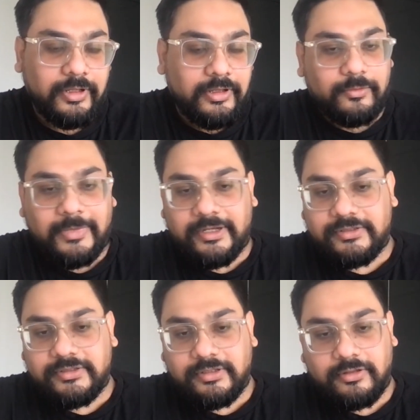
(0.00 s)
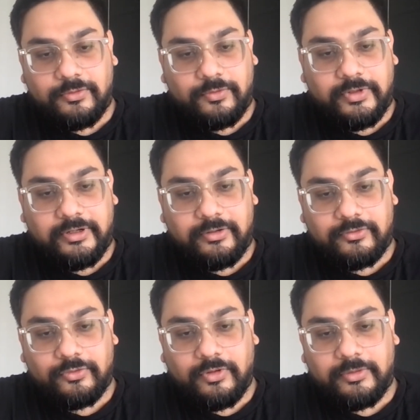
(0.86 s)
managing the node and
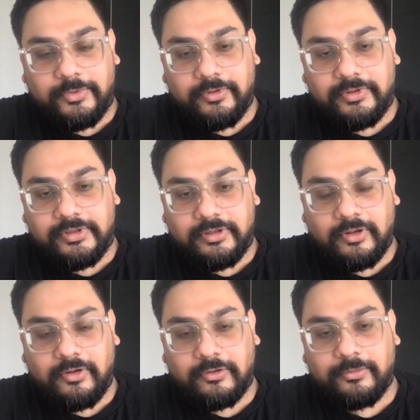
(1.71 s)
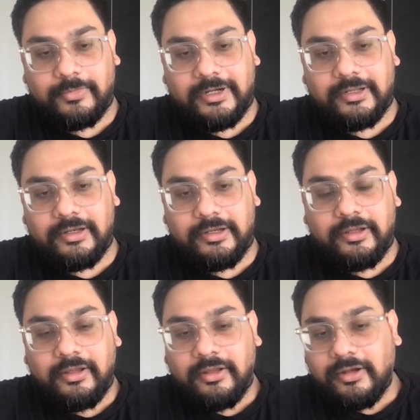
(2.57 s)
so on, because automatically
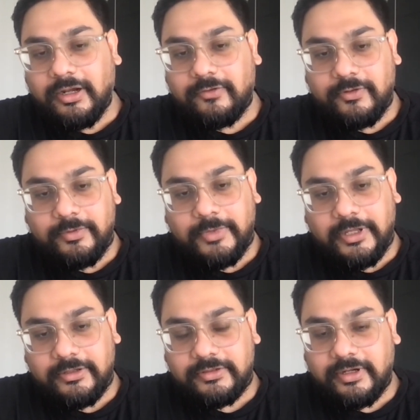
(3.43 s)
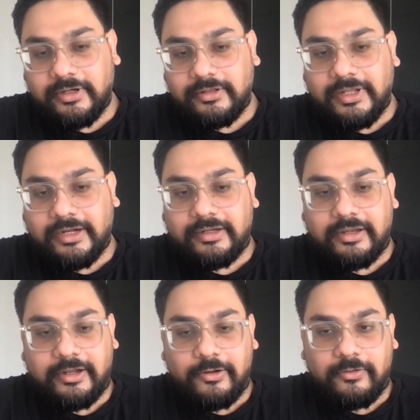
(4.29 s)
it will be managed. And that
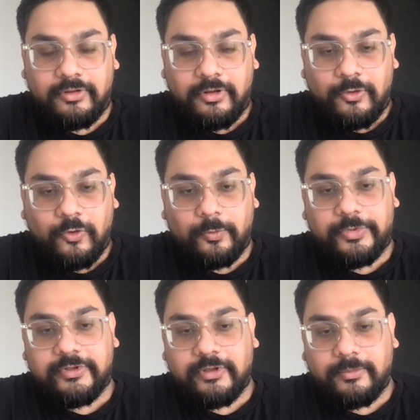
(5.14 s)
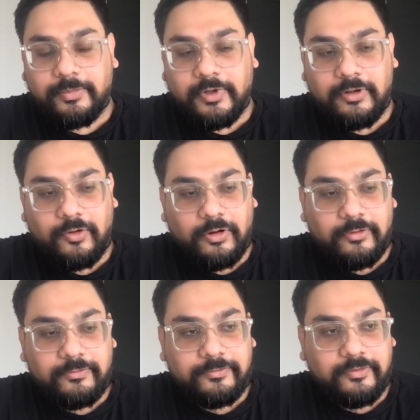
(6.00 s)
kind of opens up a lot
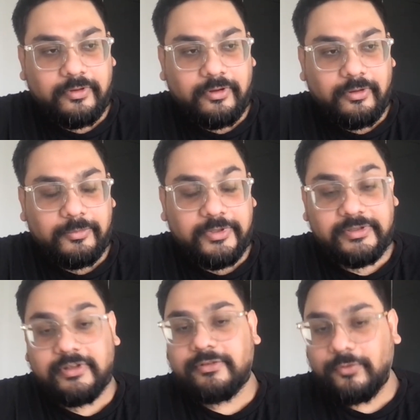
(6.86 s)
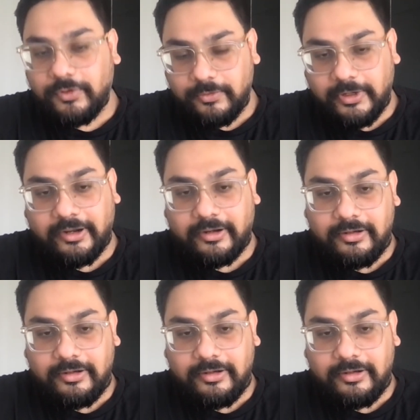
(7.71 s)
of business for Oracle